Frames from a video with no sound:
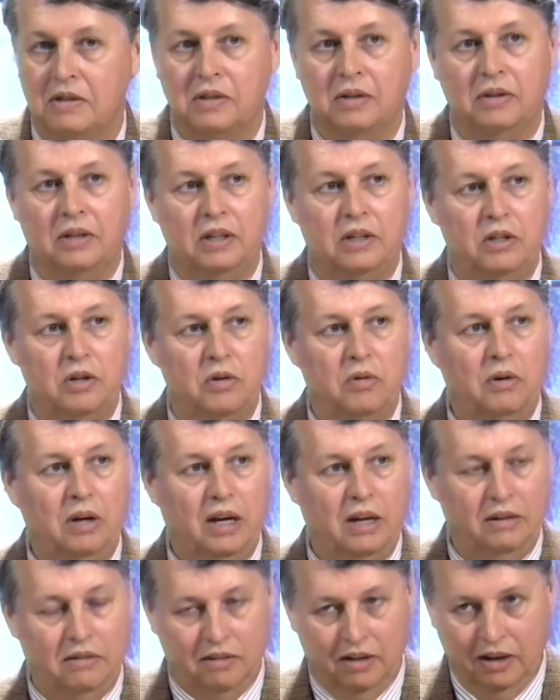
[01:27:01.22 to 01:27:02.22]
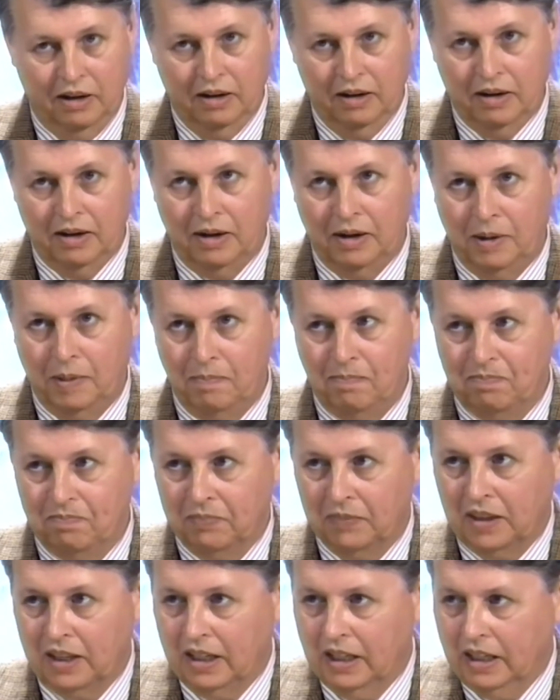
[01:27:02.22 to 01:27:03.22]
so that you can um,
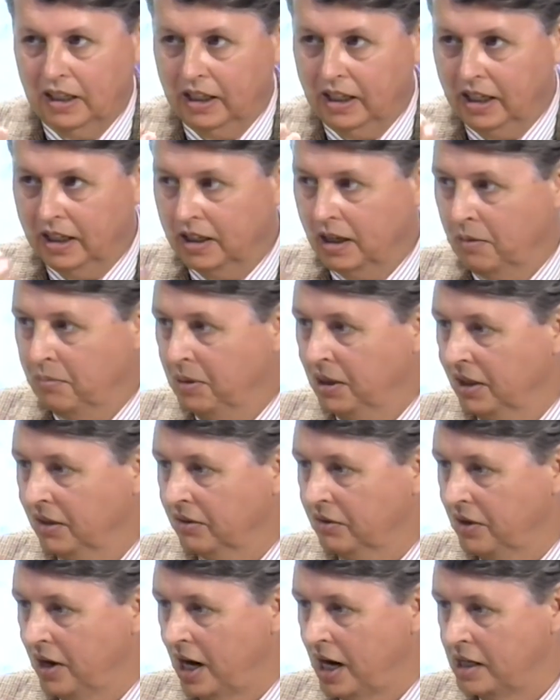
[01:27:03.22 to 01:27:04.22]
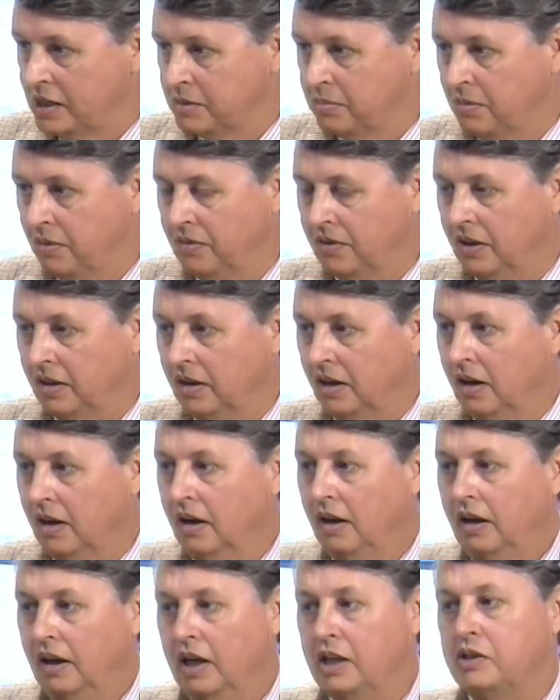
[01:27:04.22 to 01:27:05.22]
get a better grasp of it.
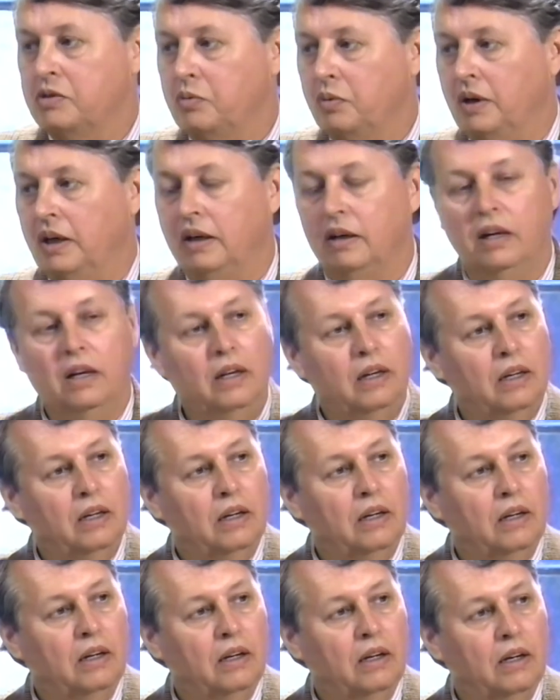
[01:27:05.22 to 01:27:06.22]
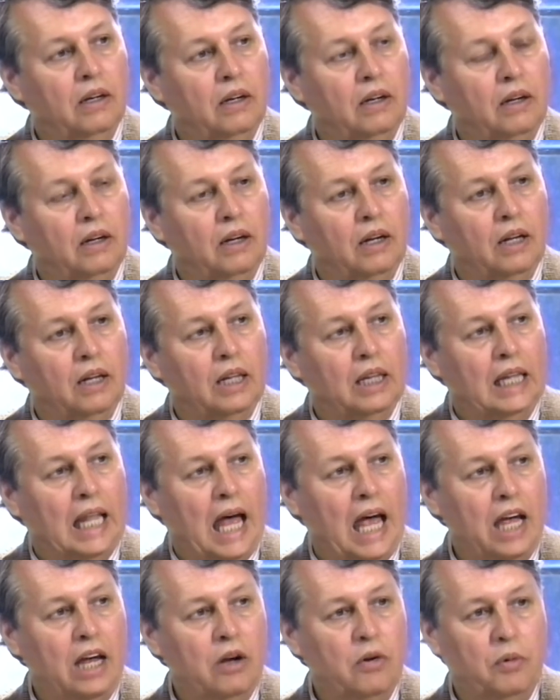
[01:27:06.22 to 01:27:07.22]
It's when
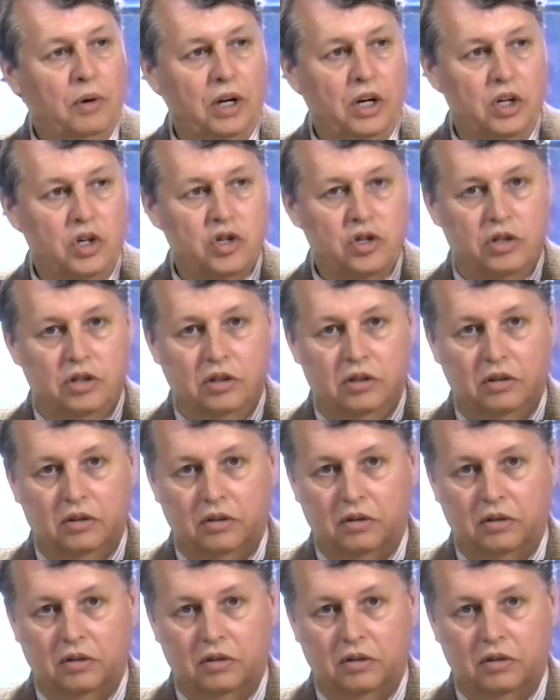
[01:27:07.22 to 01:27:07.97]
language